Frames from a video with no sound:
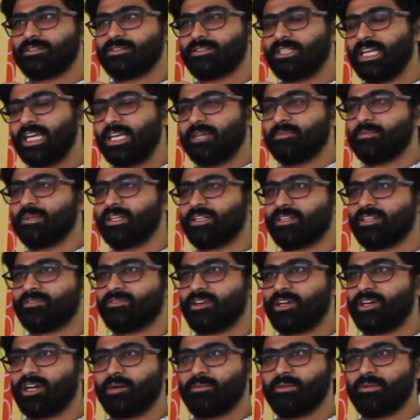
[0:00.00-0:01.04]
statement of
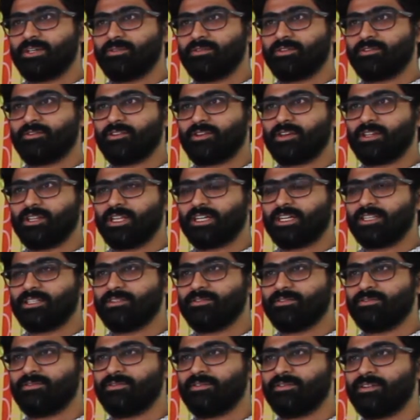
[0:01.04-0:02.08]
the Company River
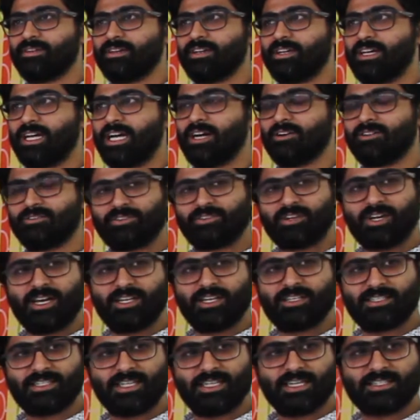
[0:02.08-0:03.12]
Collective out of
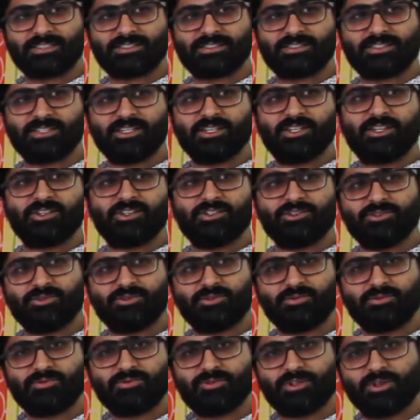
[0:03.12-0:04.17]
context,
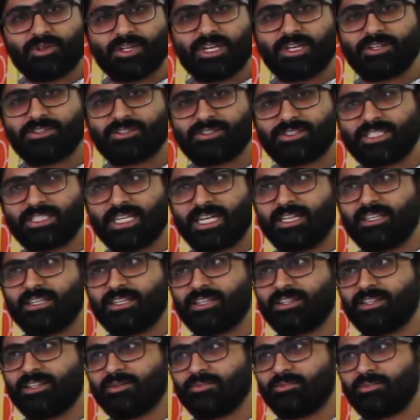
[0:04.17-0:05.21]
you don't understand
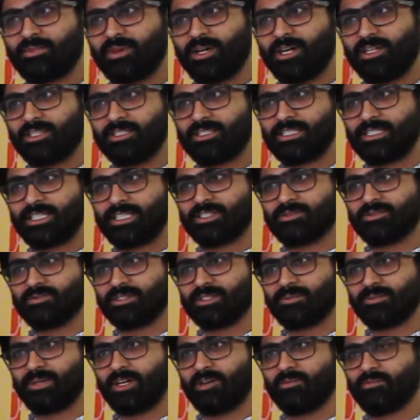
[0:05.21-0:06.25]
that their politics was
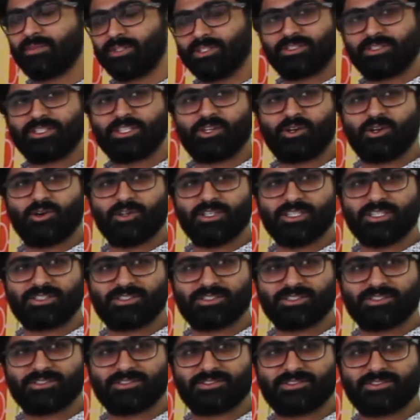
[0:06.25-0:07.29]
about building
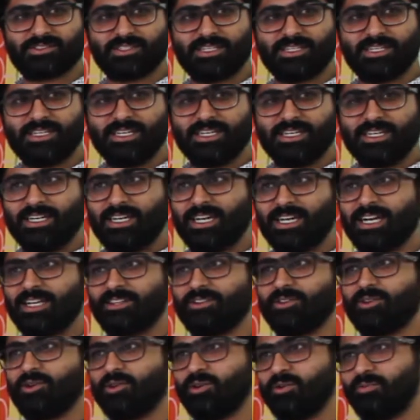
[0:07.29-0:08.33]
coalitions.
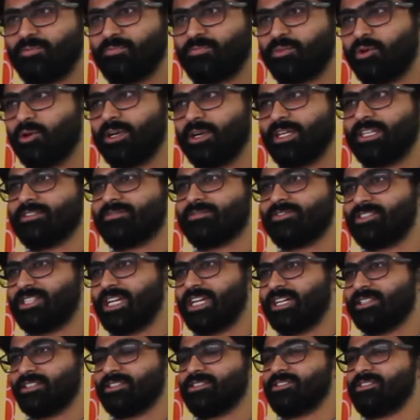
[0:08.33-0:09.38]
And the whole point of
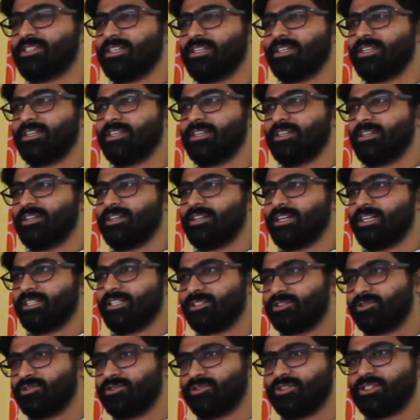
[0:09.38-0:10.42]
challenging
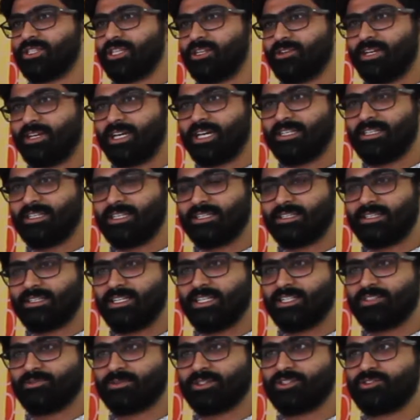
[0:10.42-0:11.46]
exclusionary
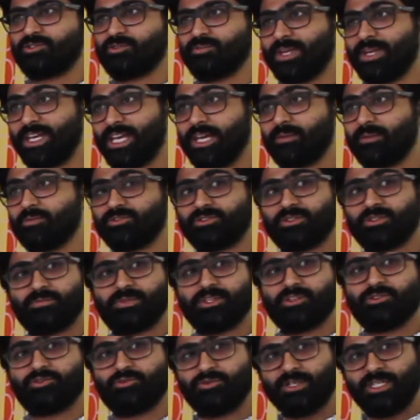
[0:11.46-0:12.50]
identities was to be able to
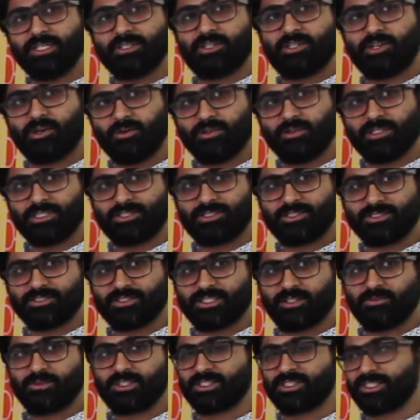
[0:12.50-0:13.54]
build real coalitions
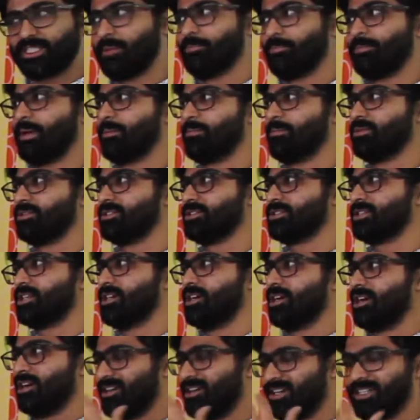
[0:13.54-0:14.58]
in which some members
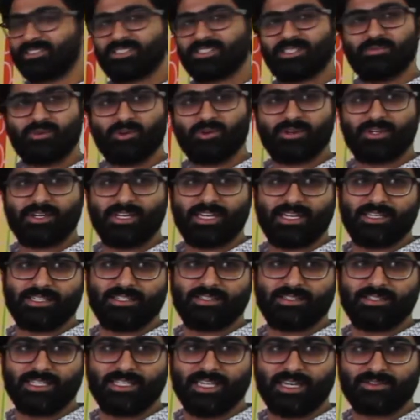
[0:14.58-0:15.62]
are not subordinated
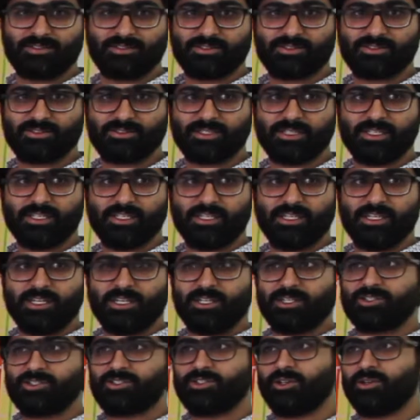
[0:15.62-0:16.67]
to the others.
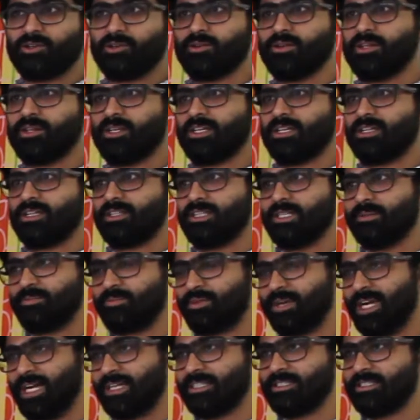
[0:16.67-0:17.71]
So the
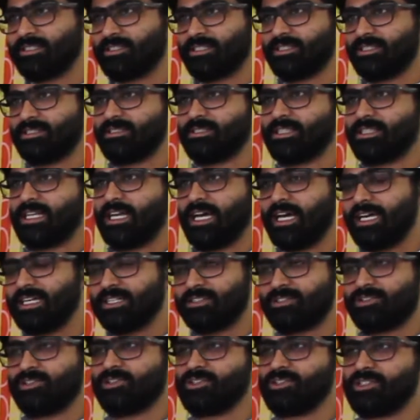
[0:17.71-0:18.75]
practices that I
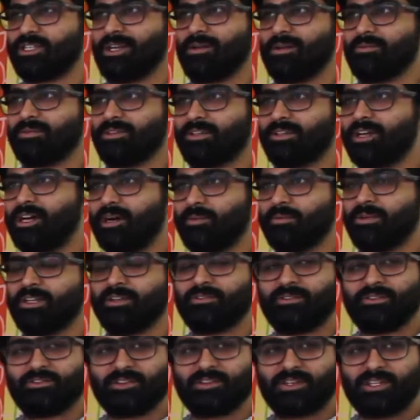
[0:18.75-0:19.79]
associate with the Company
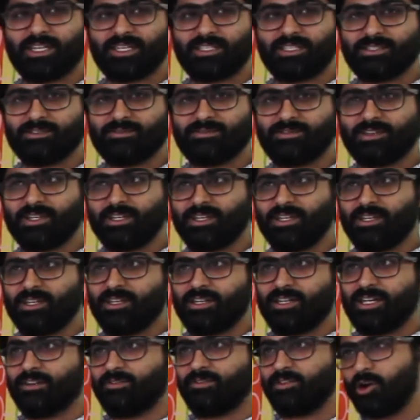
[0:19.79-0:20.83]
River Collective
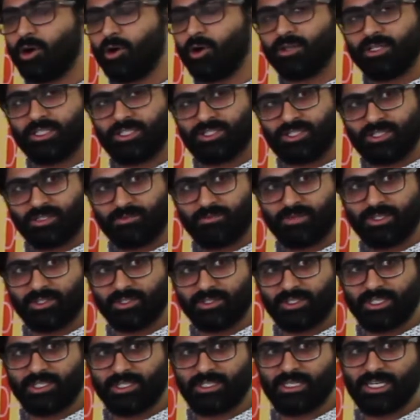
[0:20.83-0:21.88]
of coalition
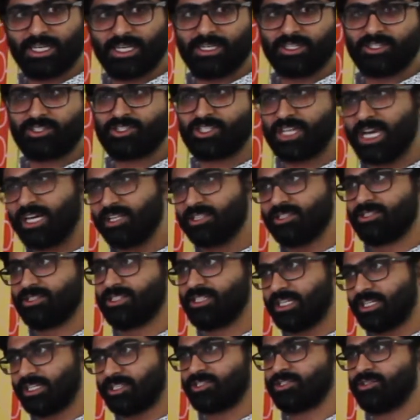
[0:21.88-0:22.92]
building and
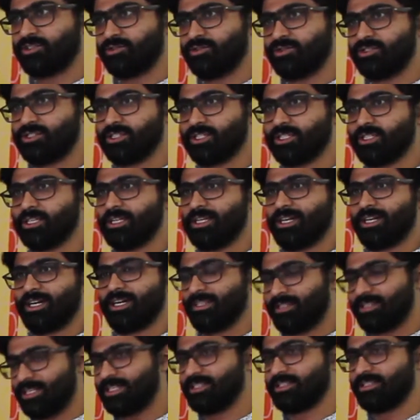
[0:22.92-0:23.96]
challenging exclusion,
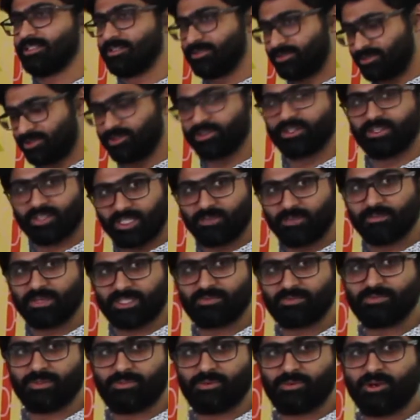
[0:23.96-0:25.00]
I think certainly
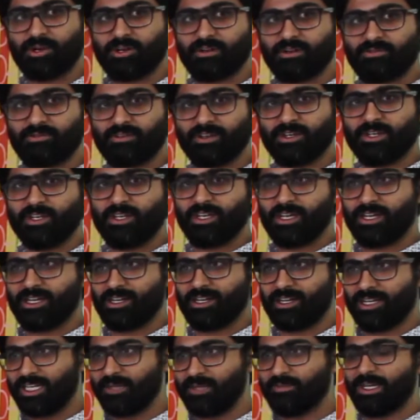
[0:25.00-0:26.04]
must be part of
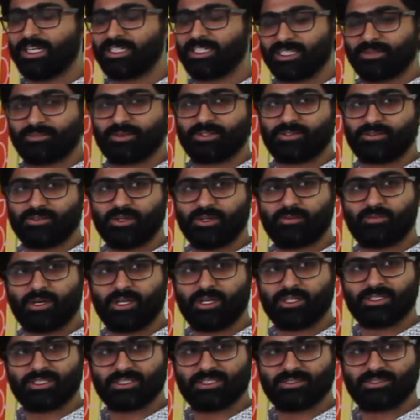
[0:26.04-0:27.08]
an emancipatory
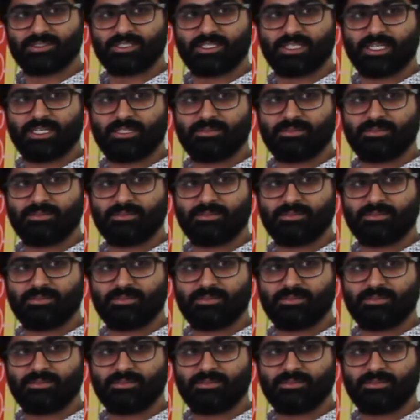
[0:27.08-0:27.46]
politics today.